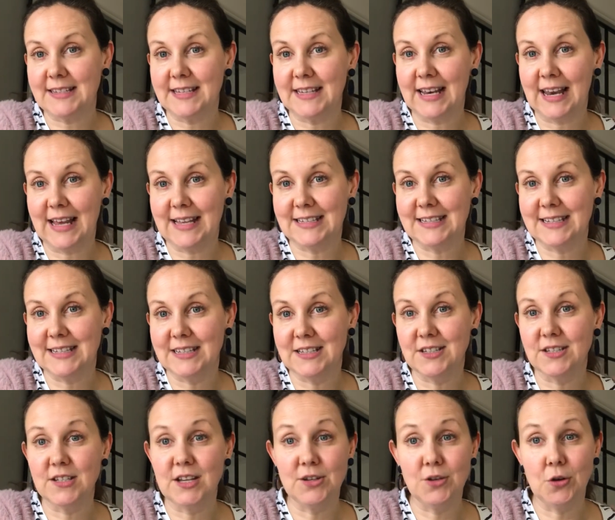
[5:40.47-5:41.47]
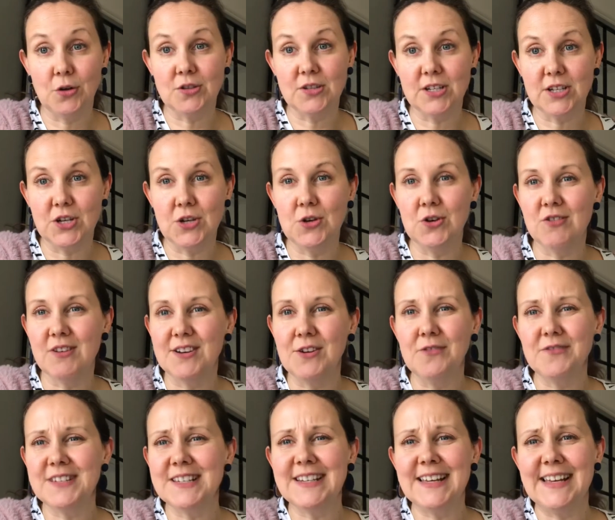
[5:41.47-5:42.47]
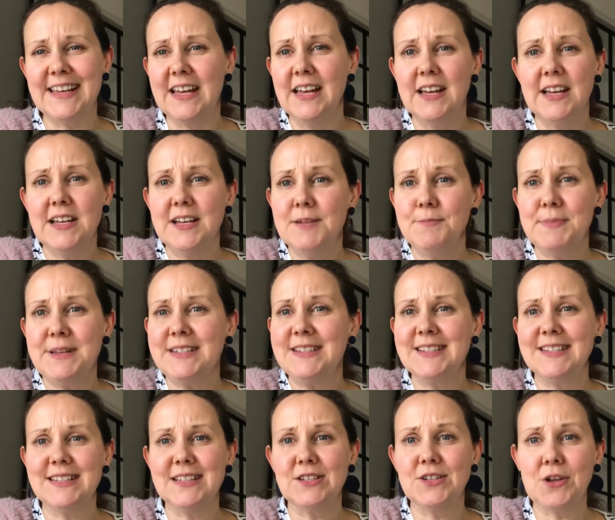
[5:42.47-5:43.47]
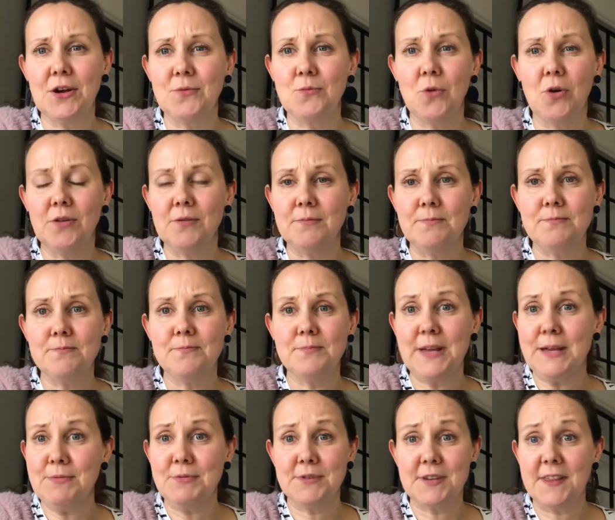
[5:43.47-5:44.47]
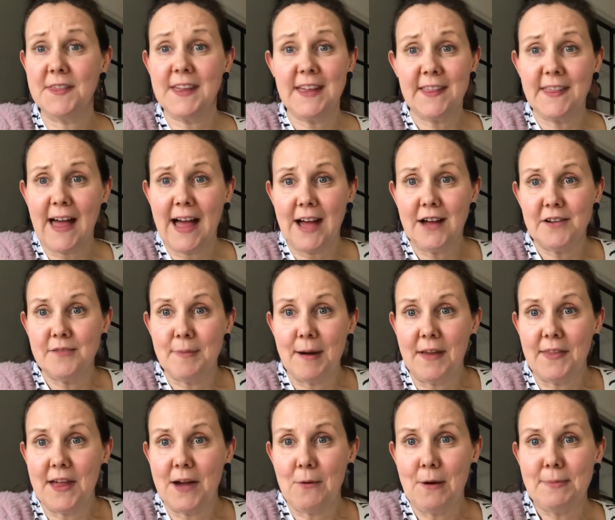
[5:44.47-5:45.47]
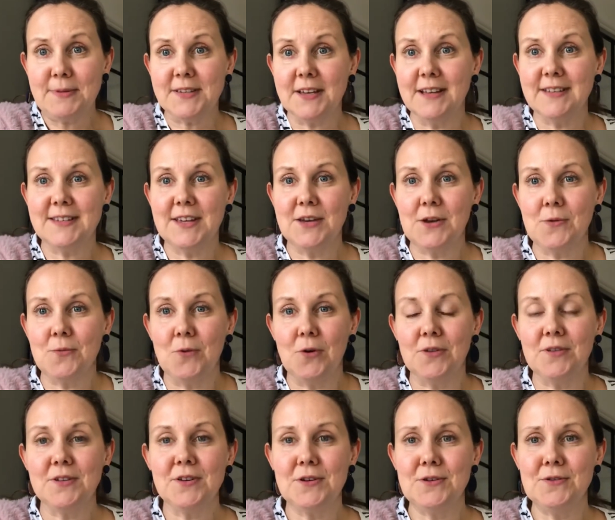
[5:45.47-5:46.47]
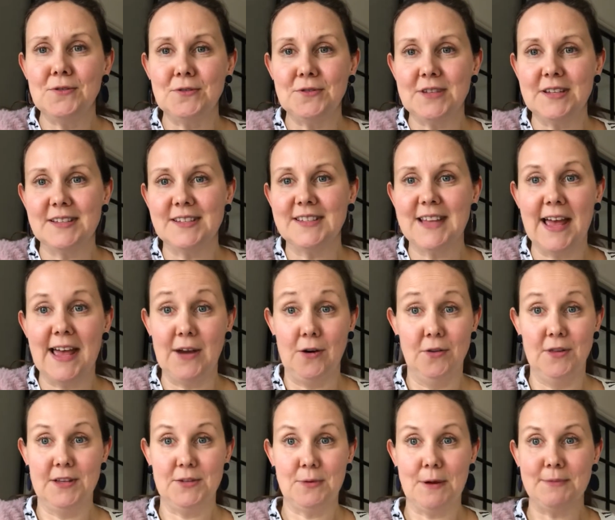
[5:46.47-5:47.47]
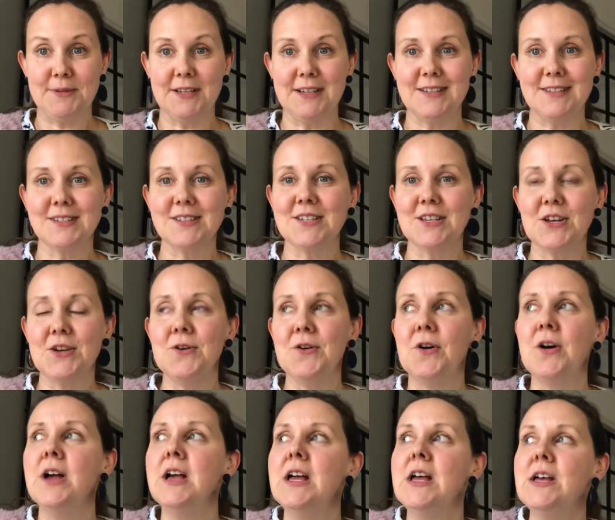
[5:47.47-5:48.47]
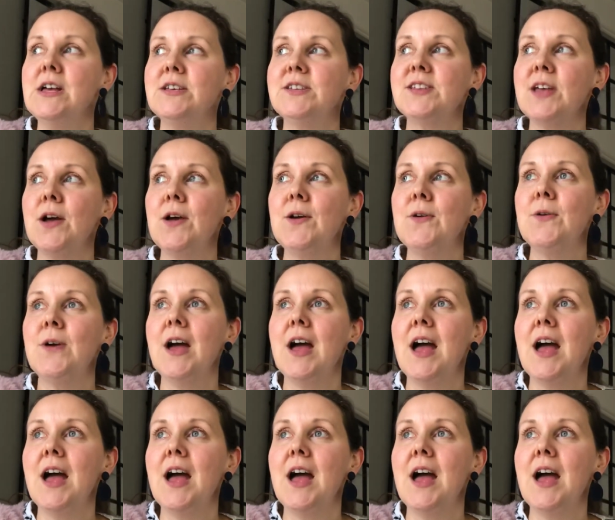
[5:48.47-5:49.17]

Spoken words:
It classed it as not secure. And obviously, businesses don't want people to think that about their websites. They don't want Google to say, oh, this website isn't secure. So